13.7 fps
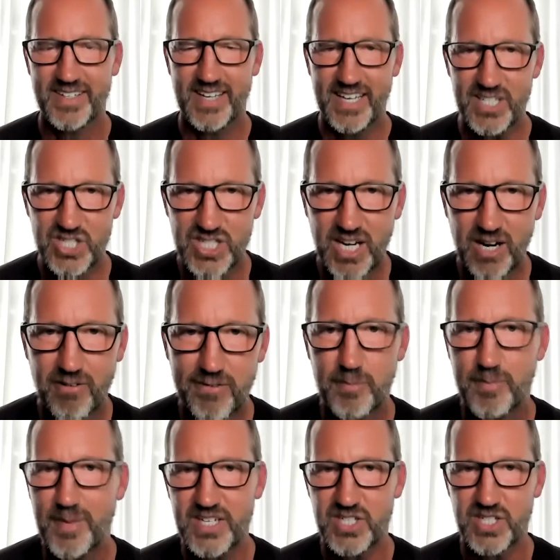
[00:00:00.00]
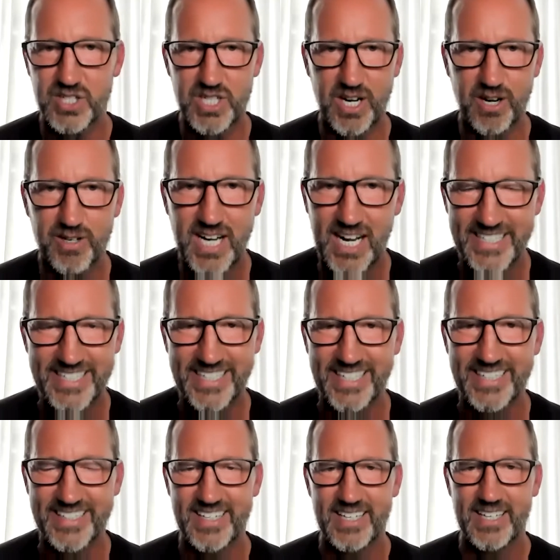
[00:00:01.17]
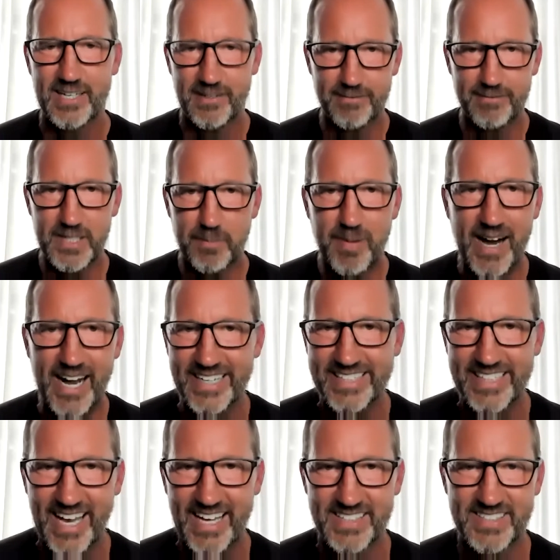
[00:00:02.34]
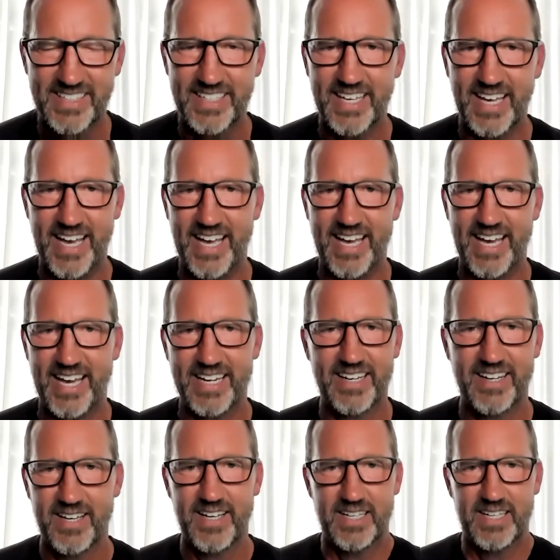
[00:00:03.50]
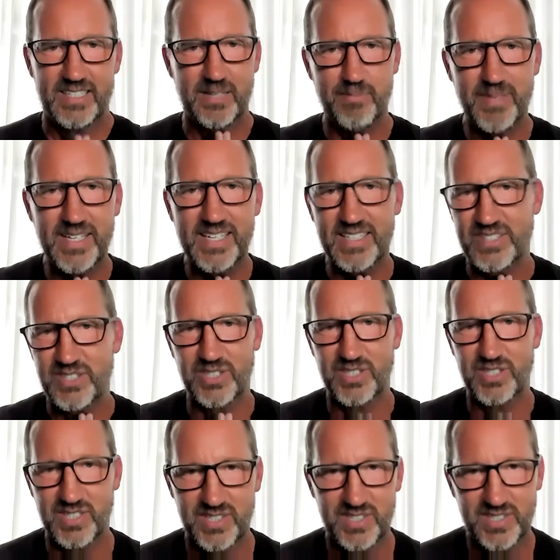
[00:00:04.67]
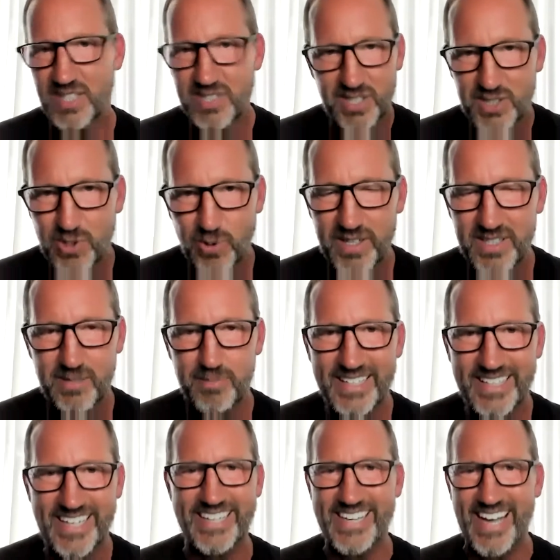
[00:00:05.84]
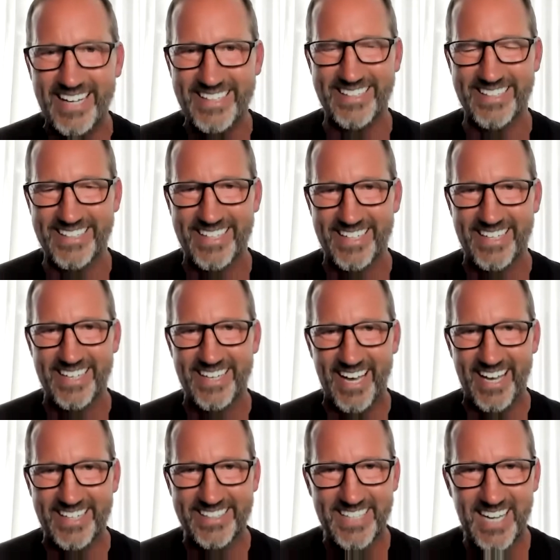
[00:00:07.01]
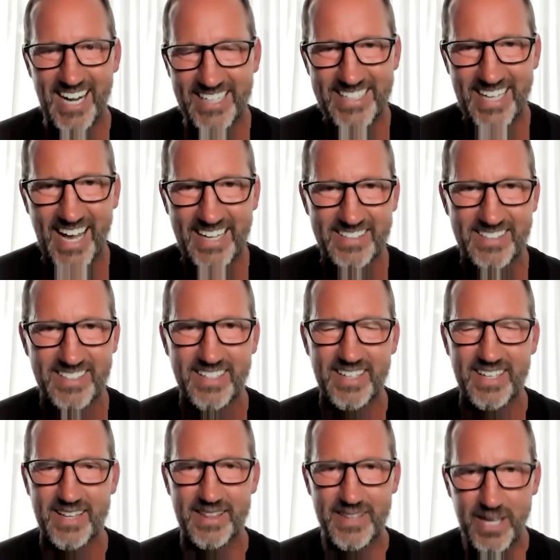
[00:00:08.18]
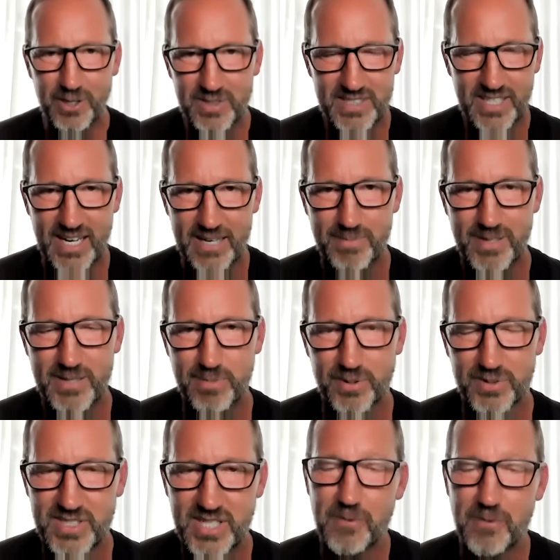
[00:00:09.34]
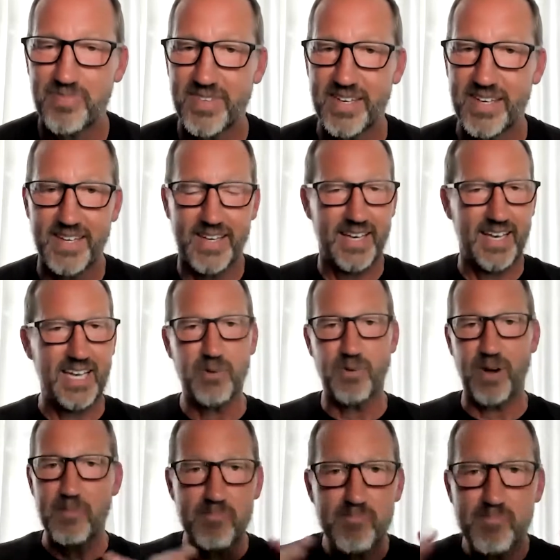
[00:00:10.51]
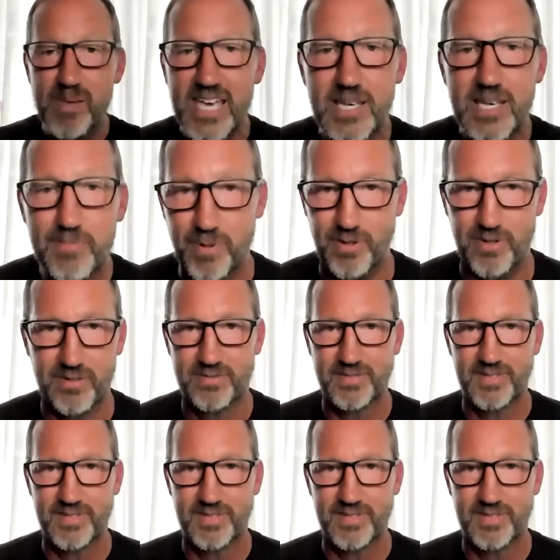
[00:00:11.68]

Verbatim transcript: and share information, share content via podcasting. And to me, it's just, just such a joy to be connected and contact those type people. So, anyway, people